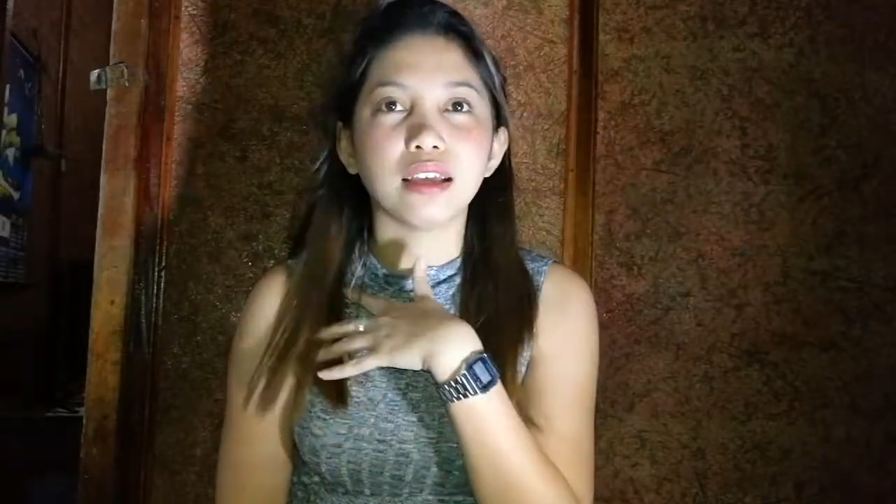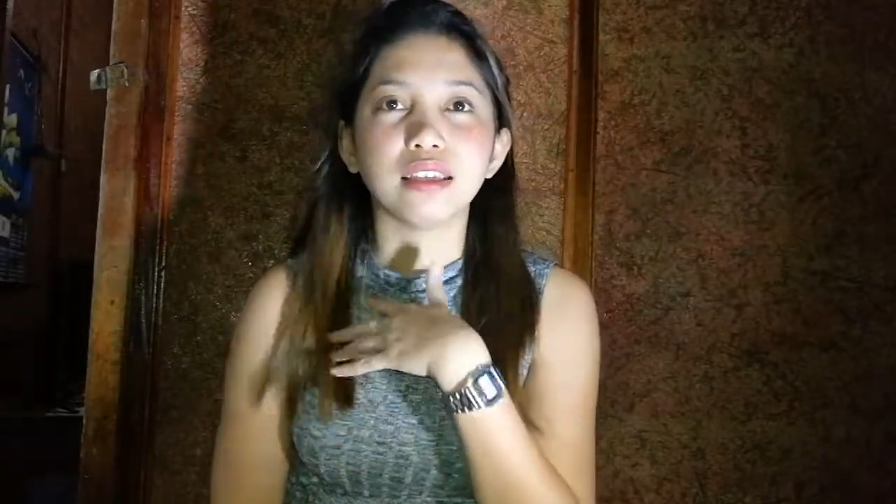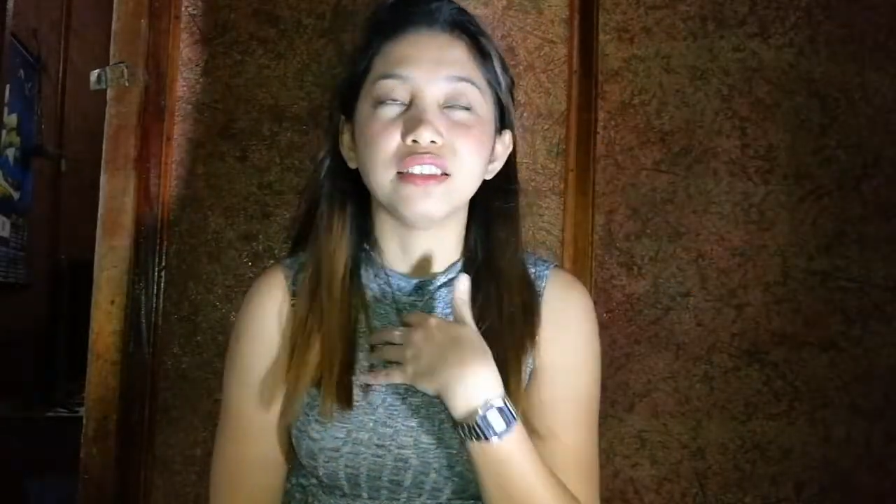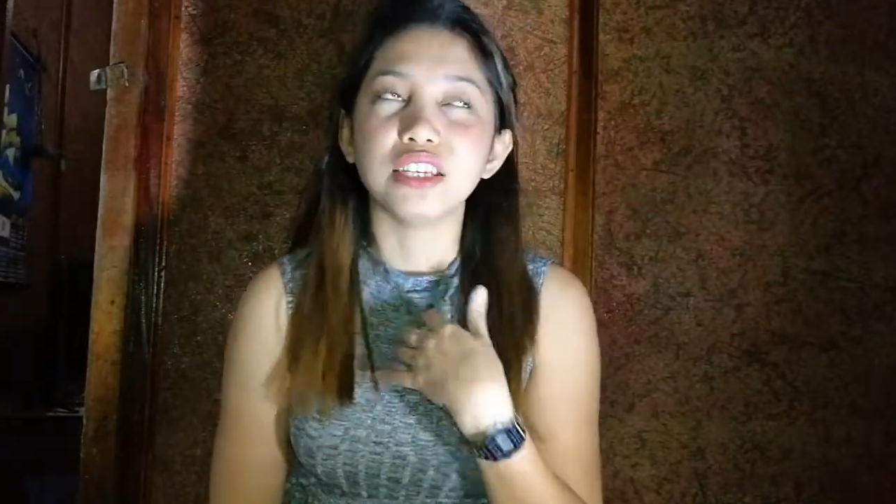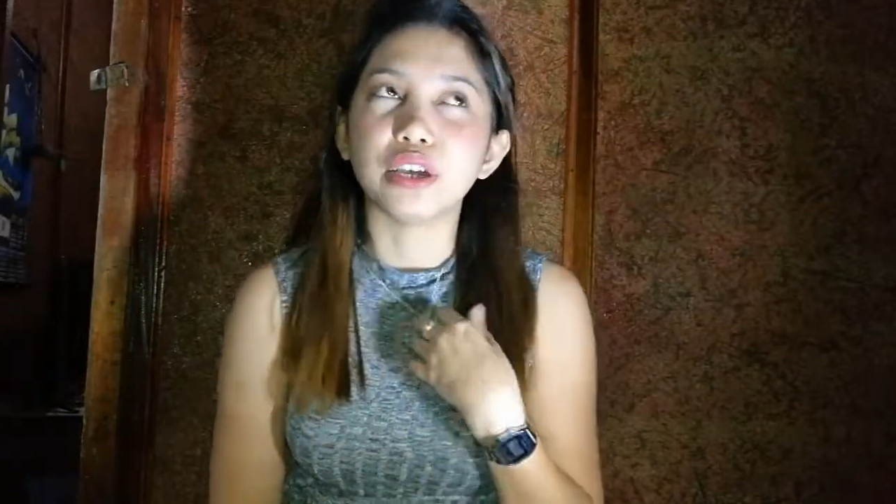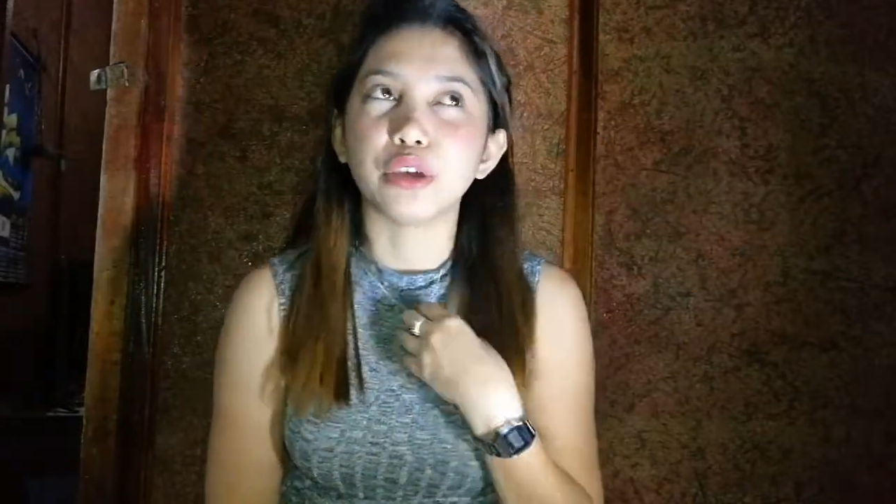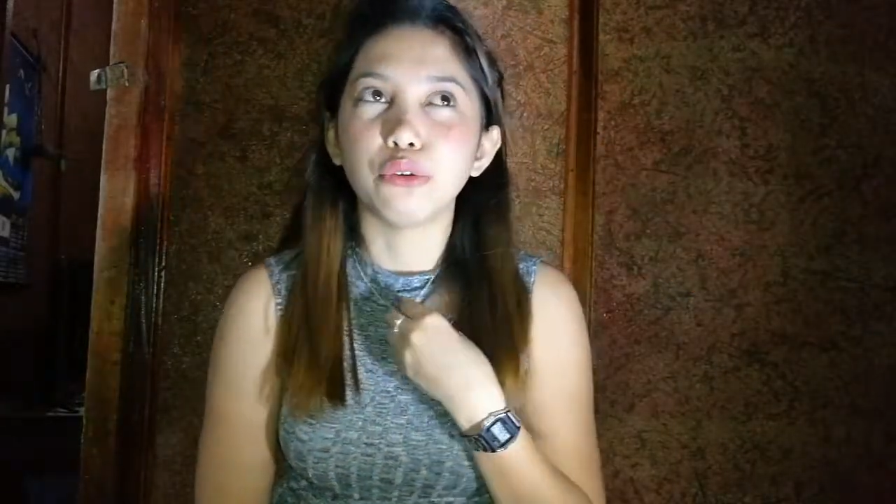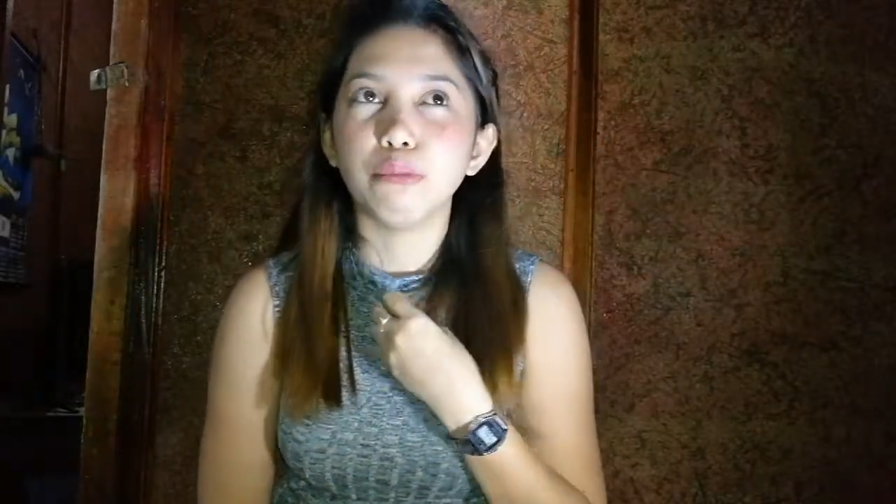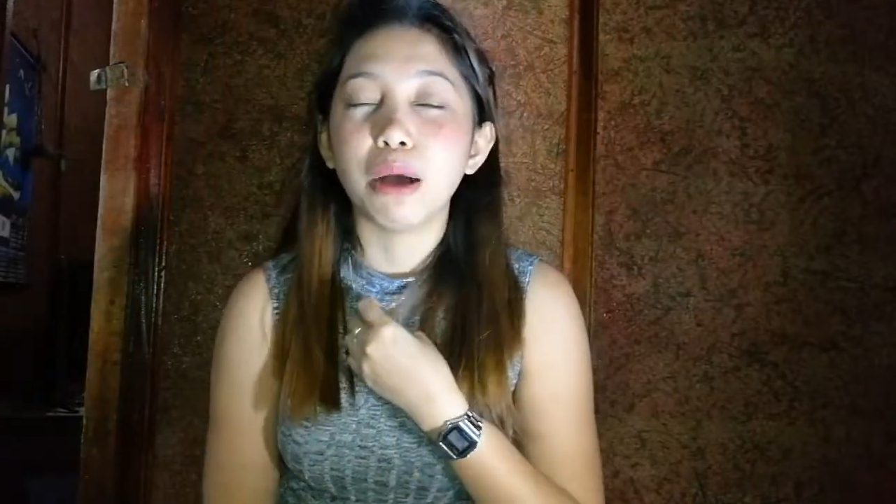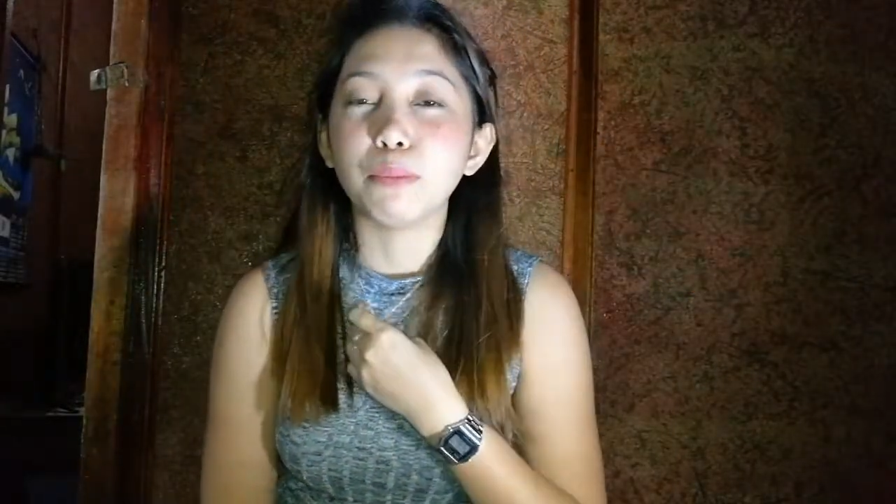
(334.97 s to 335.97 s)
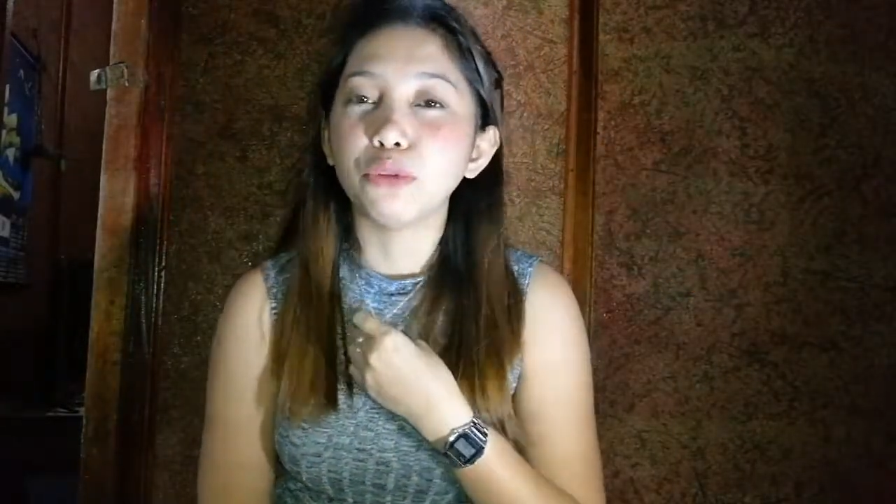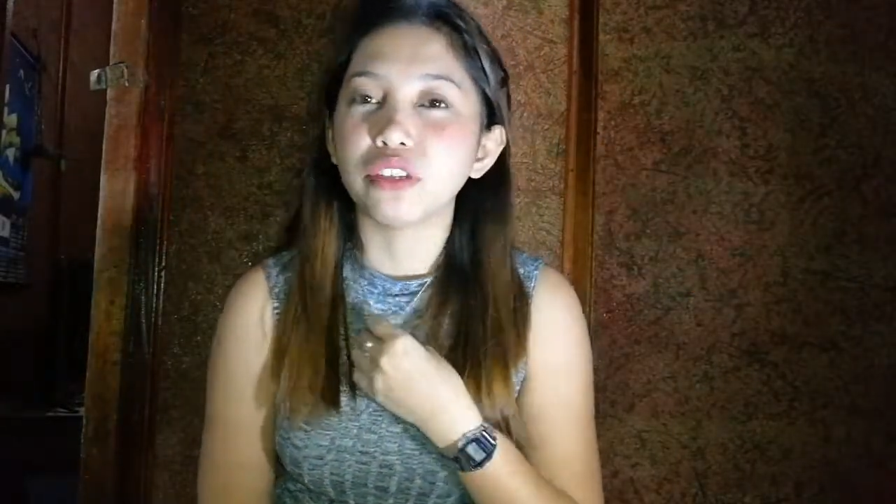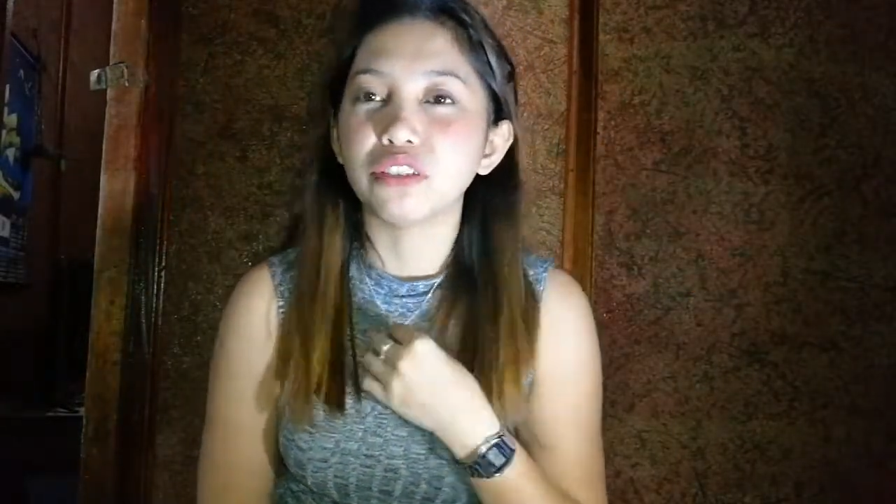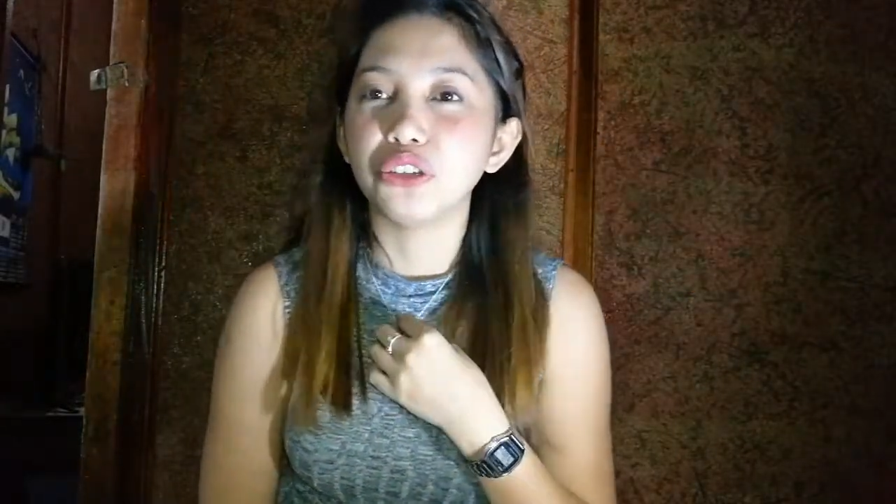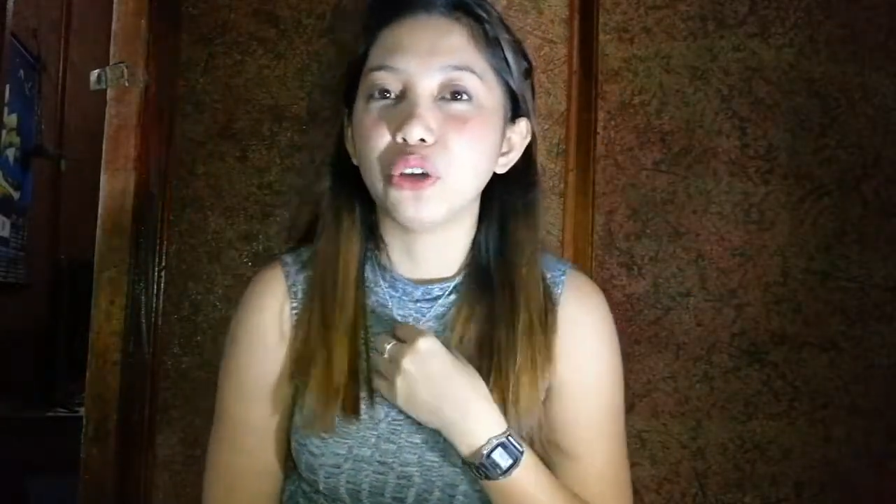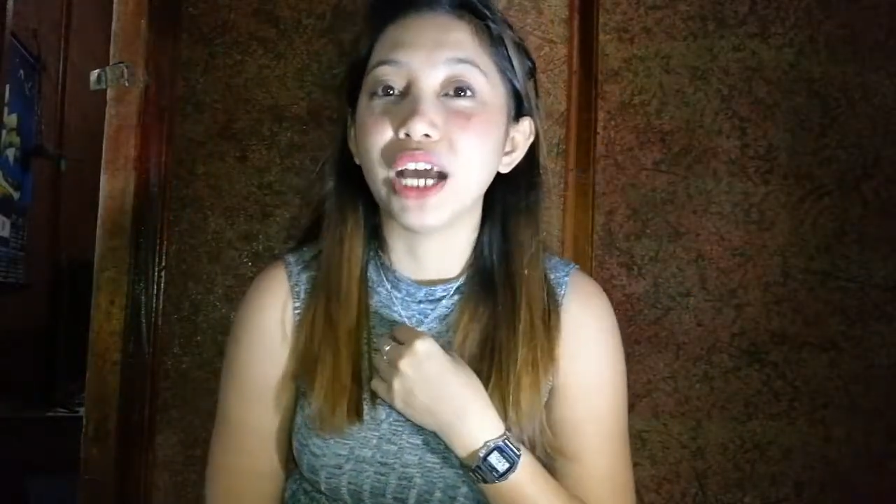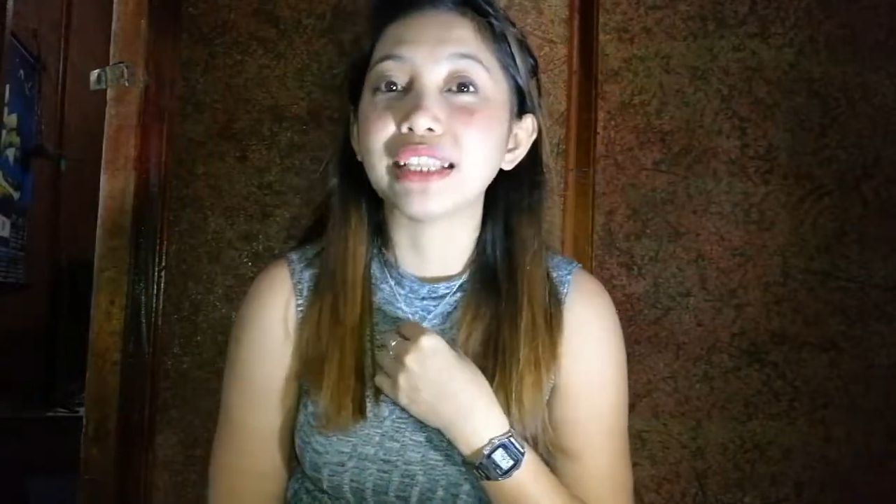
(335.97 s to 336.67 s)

hindi kayo makapunta dito,